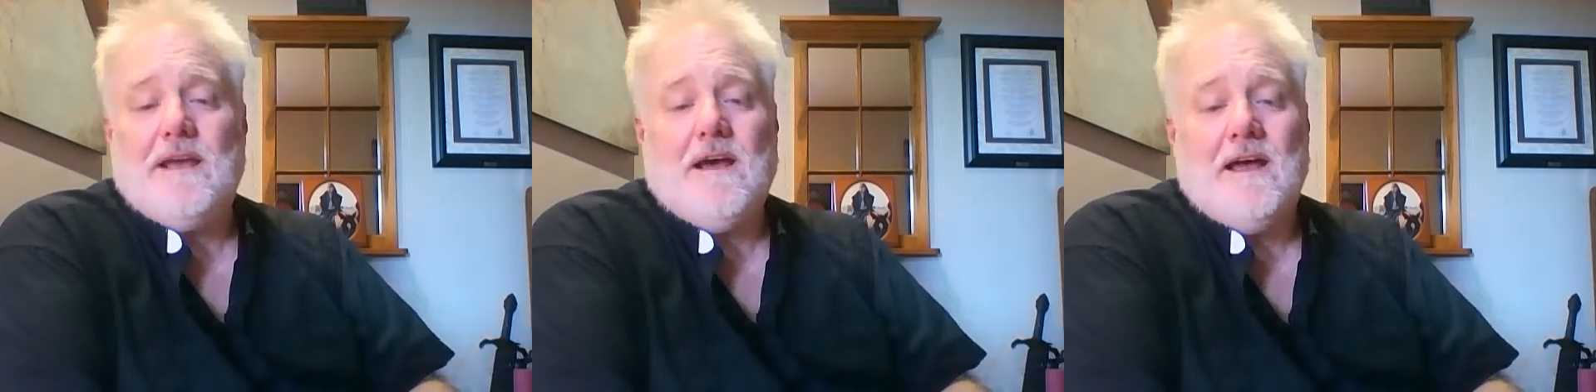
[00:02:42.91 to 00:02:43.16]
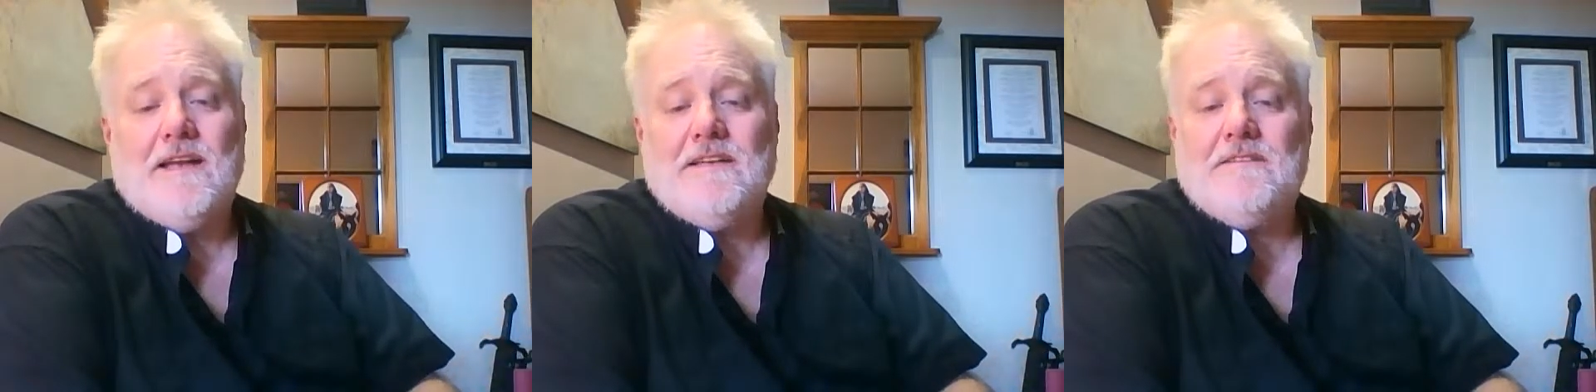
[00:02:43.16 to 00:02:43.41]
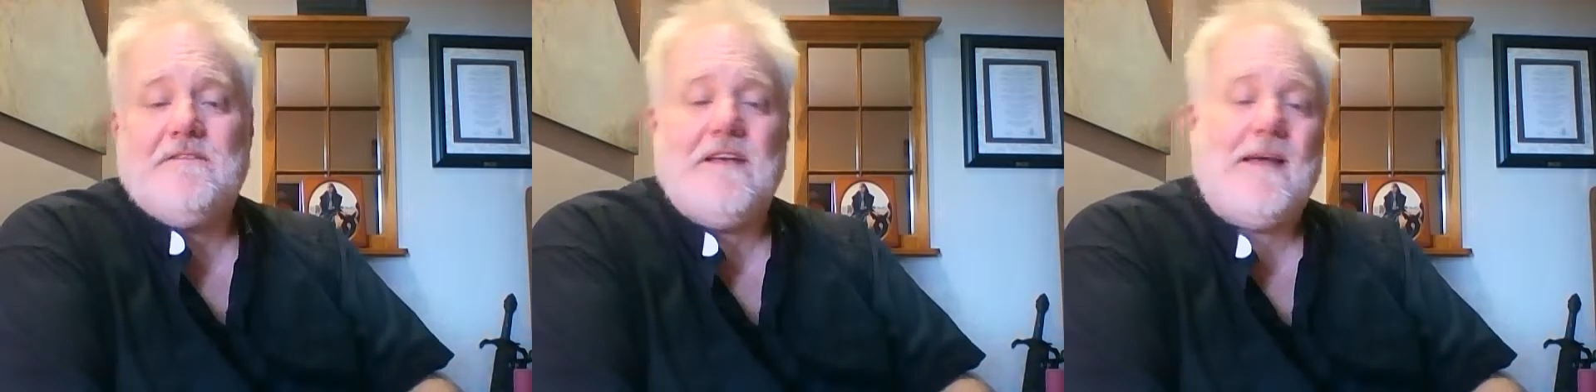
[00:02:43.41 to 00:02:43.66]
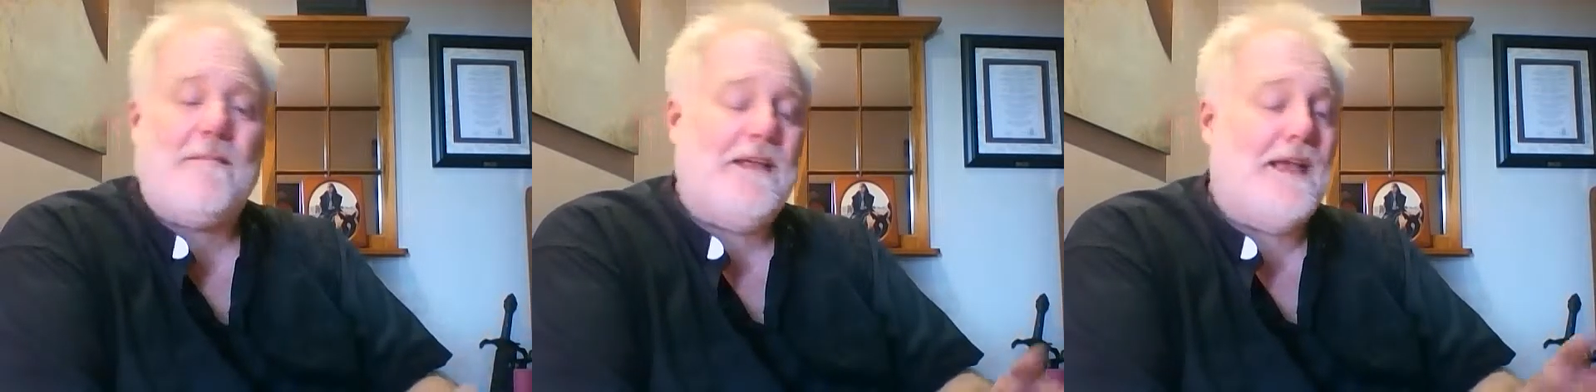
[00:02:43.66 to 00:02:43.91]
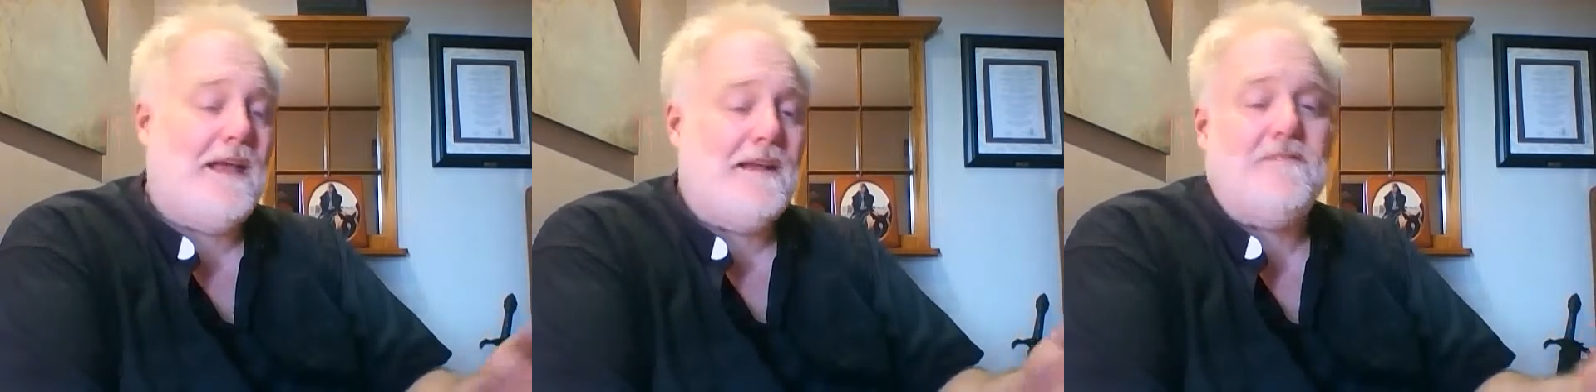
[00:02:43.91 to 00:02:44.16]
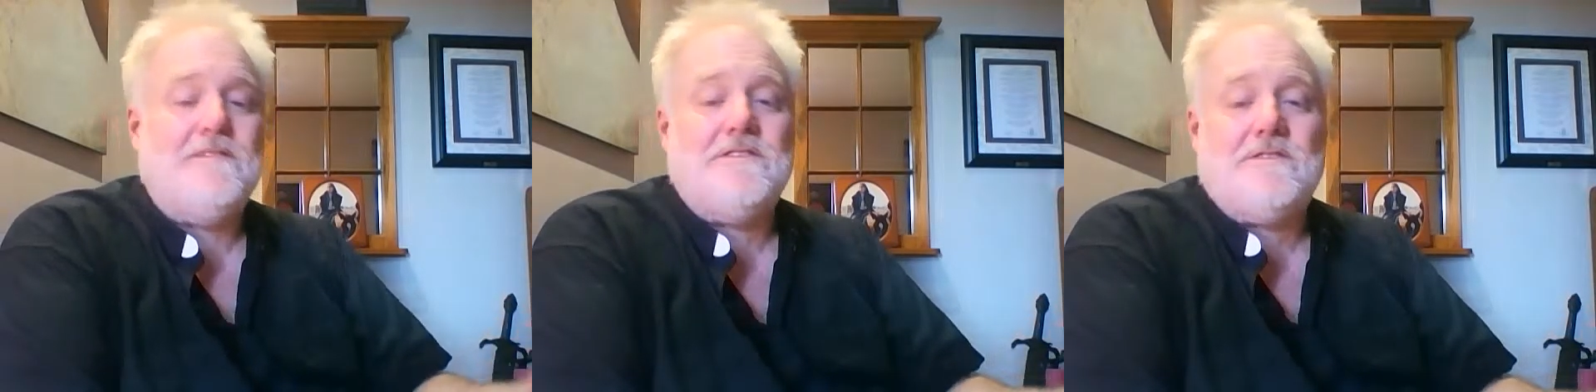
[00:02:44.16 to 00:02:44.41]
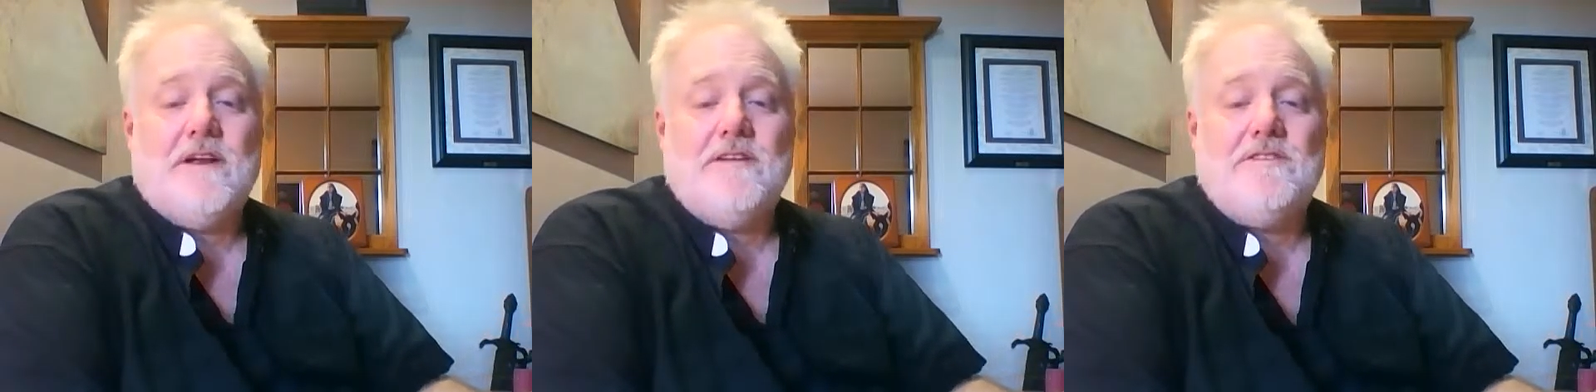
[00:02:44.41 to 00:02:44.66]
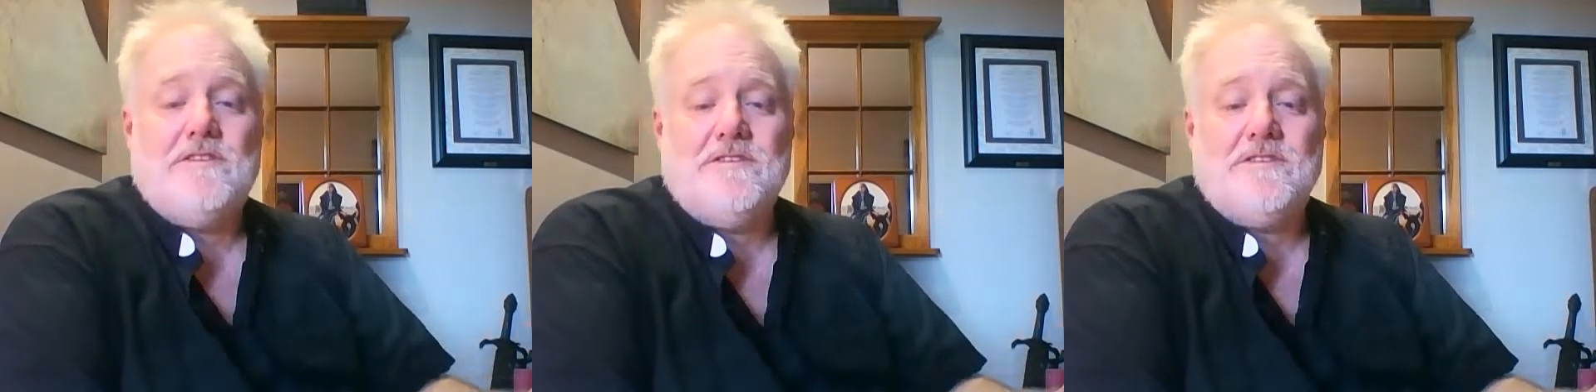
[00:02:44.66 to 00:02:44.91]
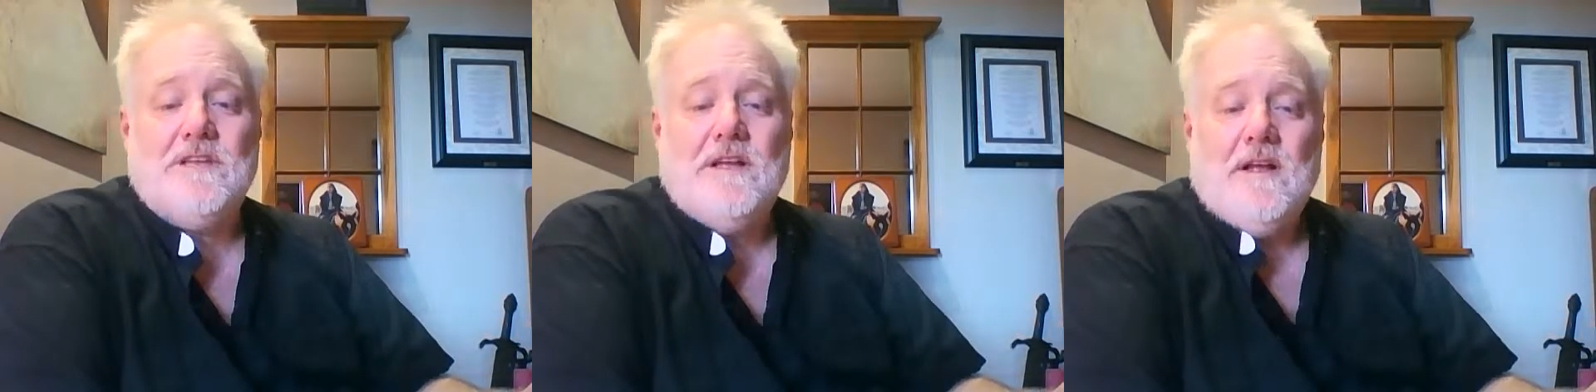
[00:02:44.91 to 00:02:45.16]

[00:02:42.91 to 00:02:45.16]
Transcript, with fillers: kind to family and even strangers,